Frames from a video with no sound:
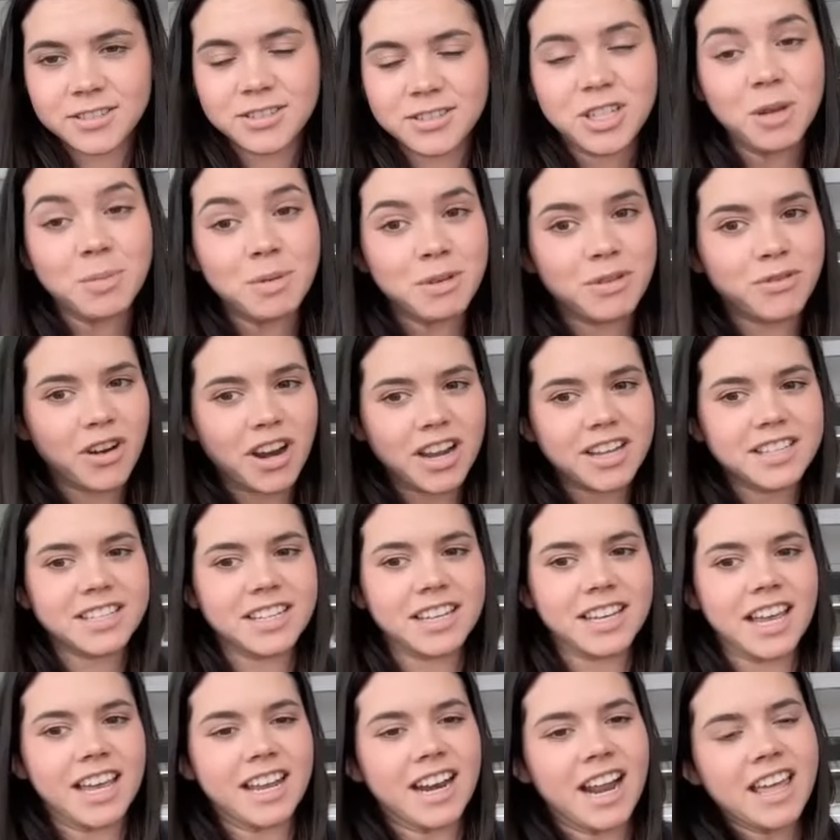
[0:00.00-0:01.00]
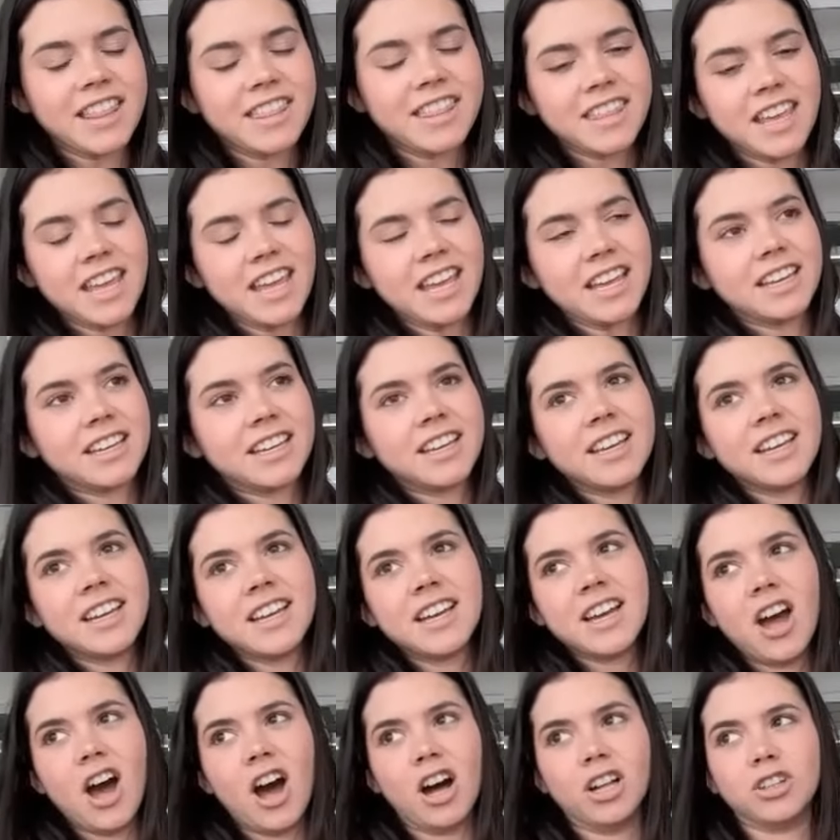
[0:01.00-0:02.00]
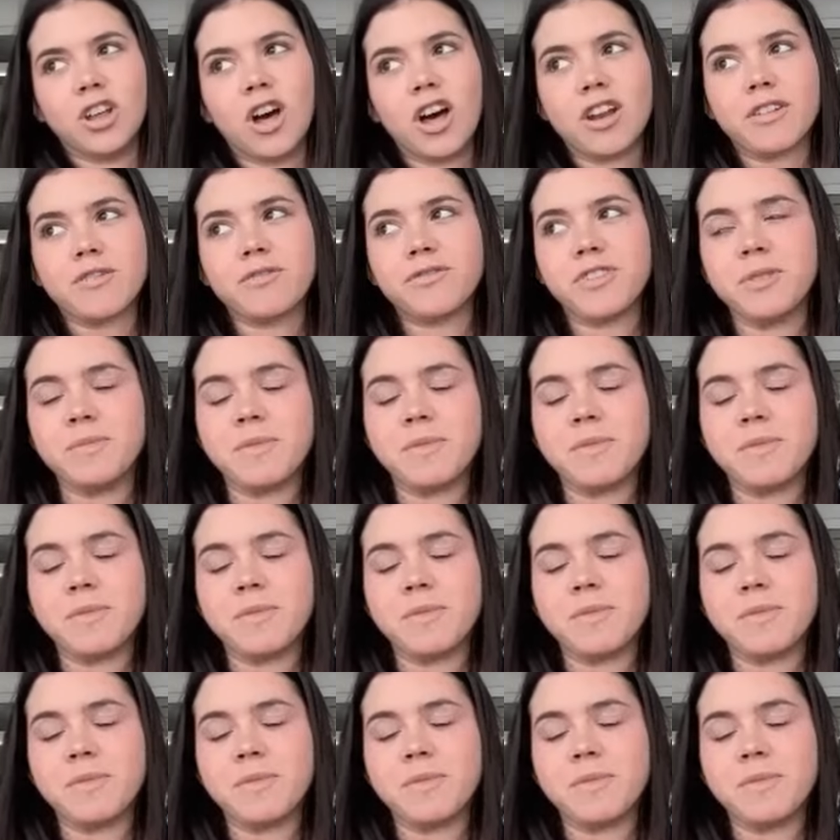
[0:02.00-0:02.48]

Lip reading: to be racing in. I think a lot of